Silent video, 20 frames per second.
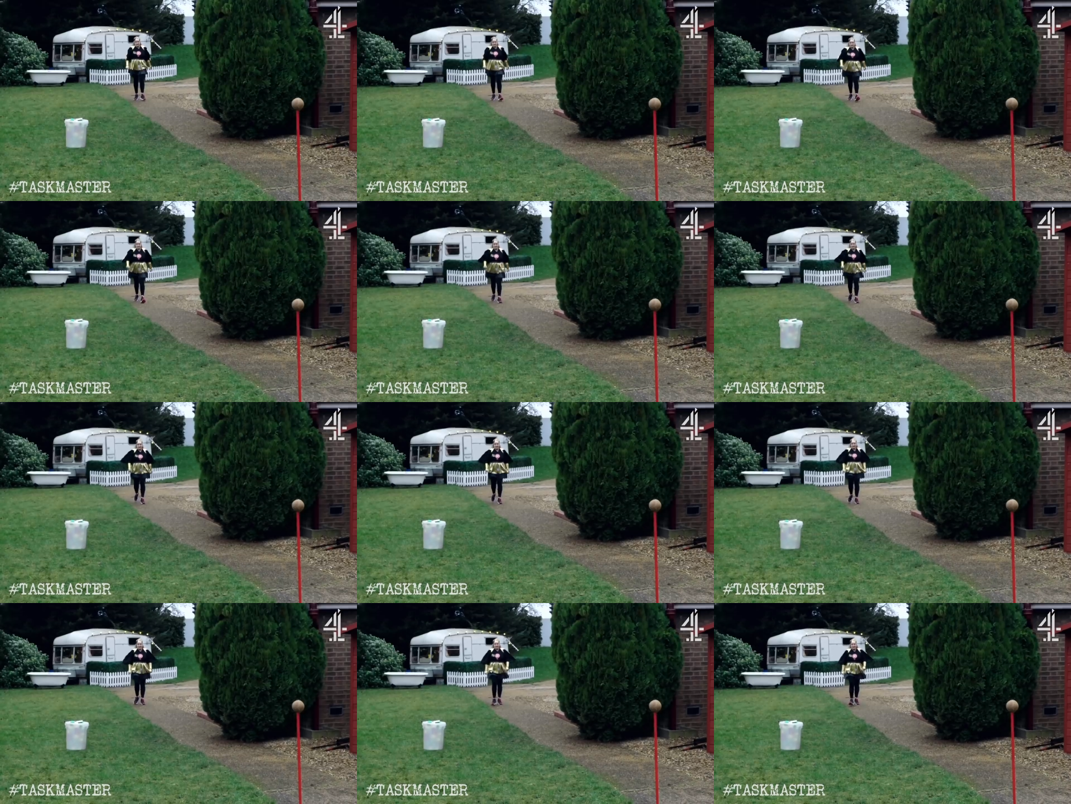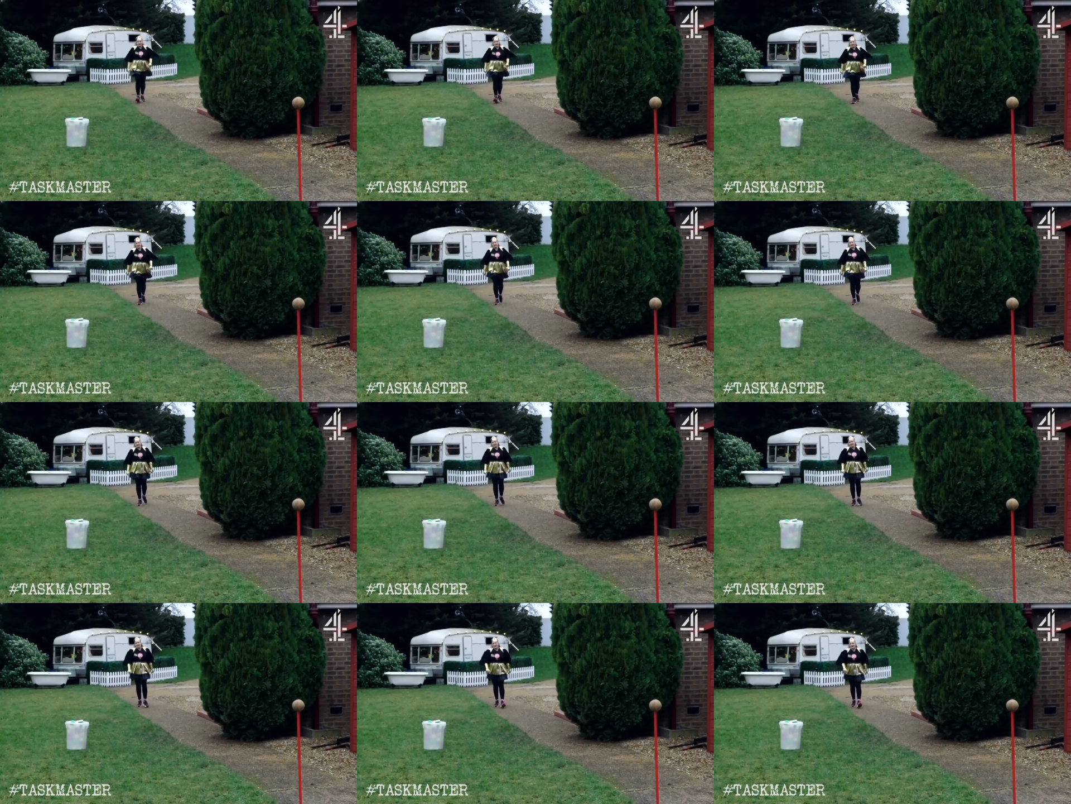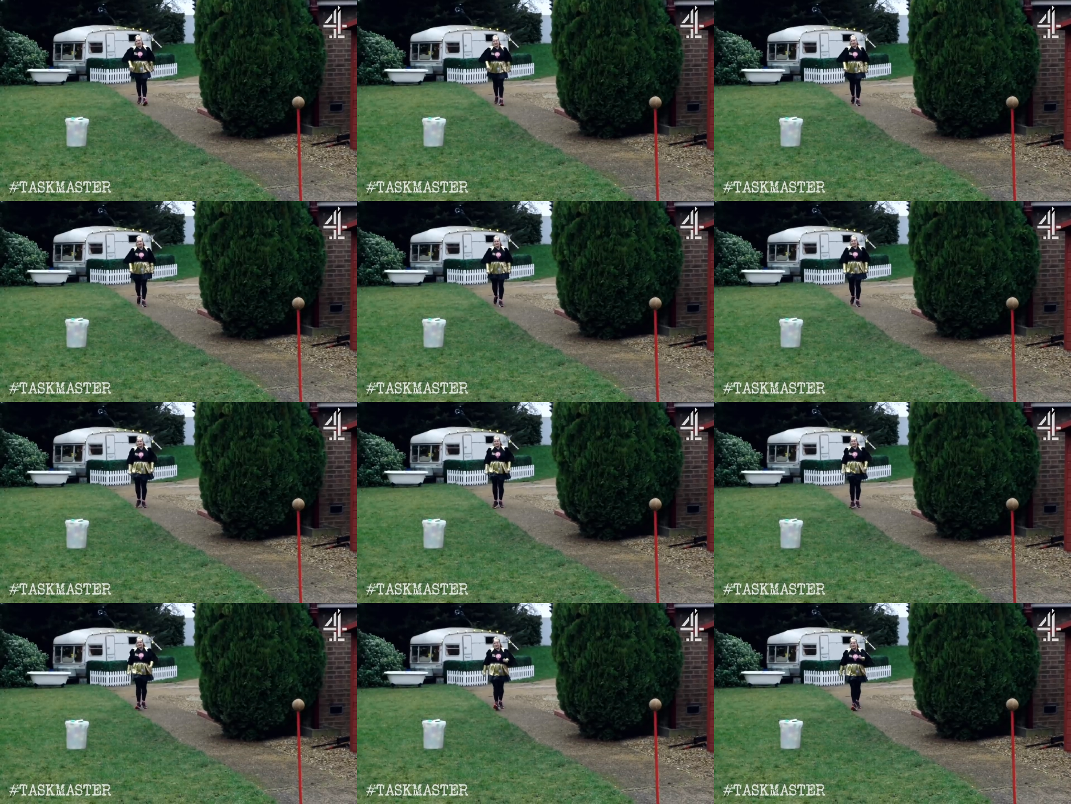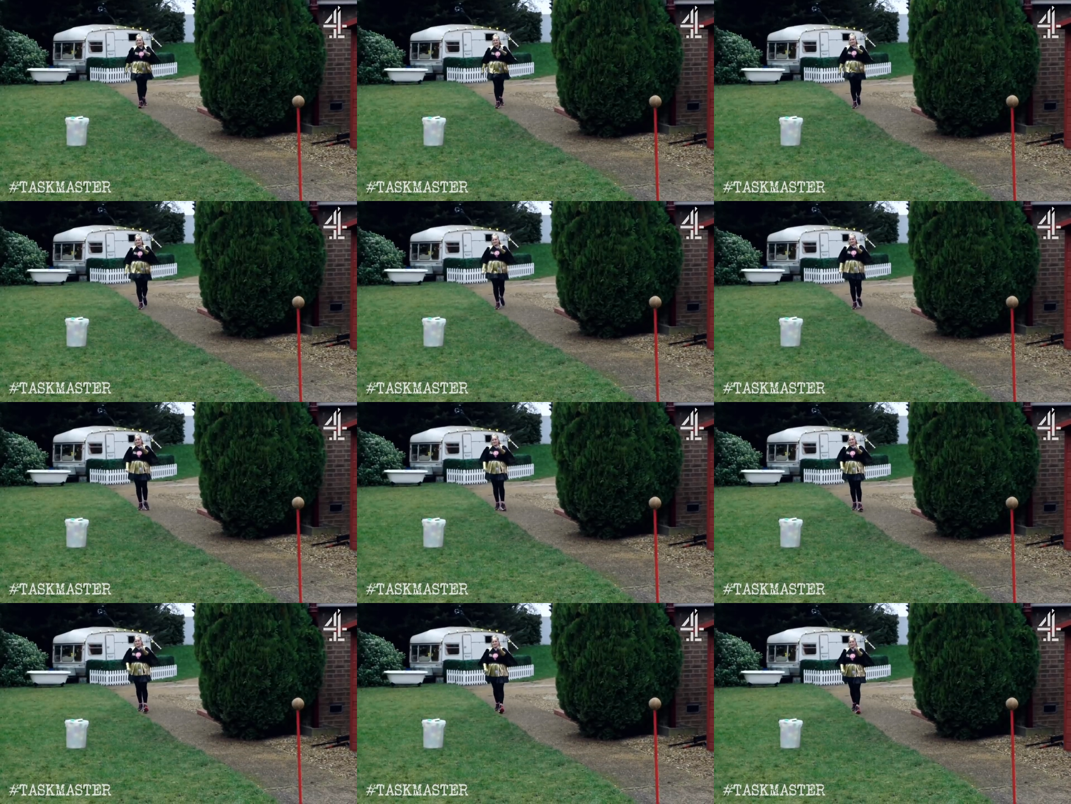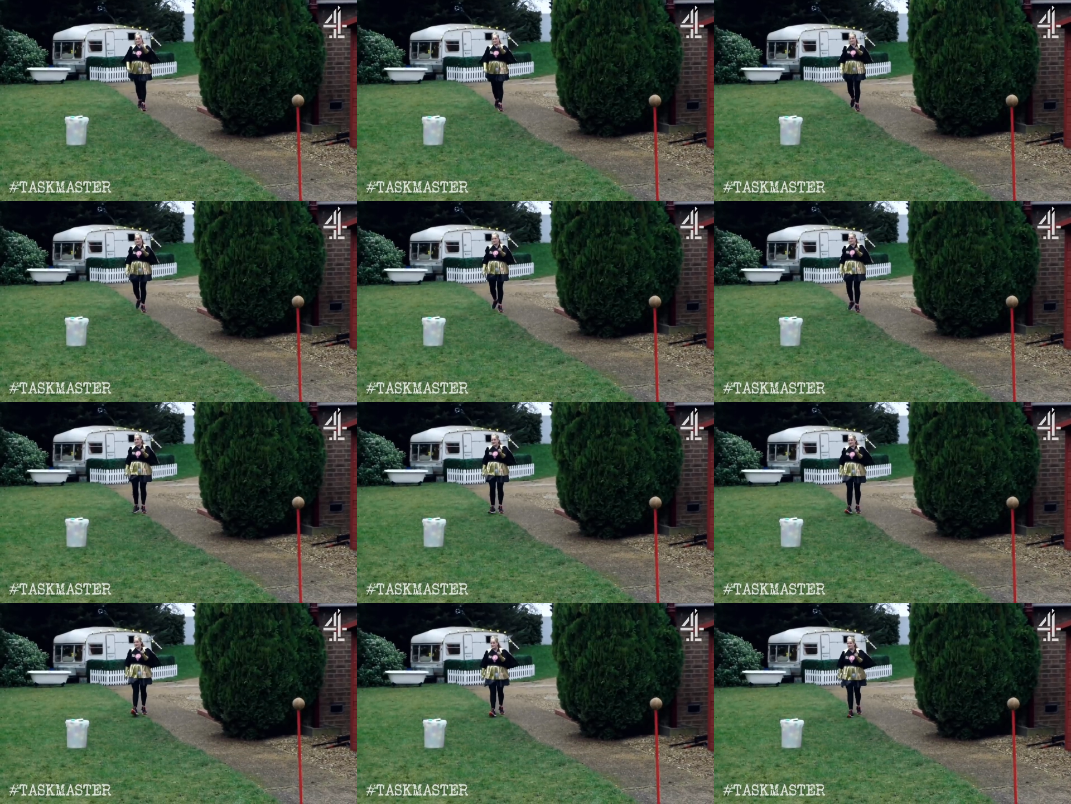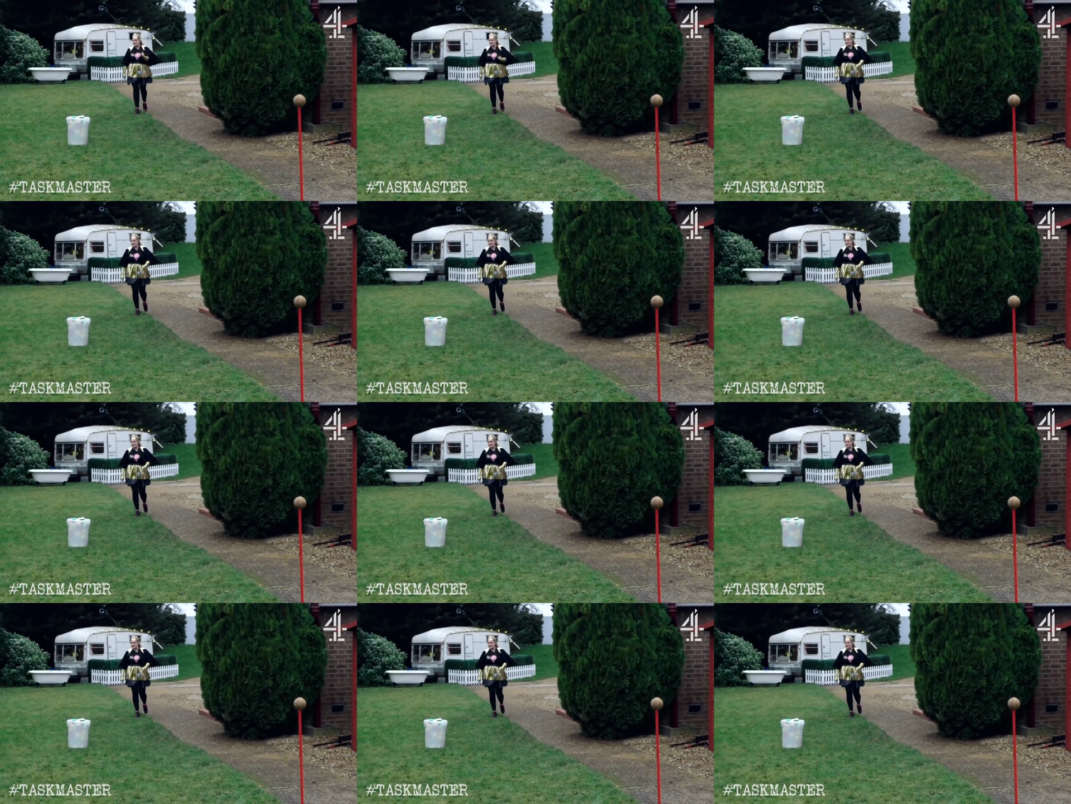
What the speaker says: [unreadable: no face in view]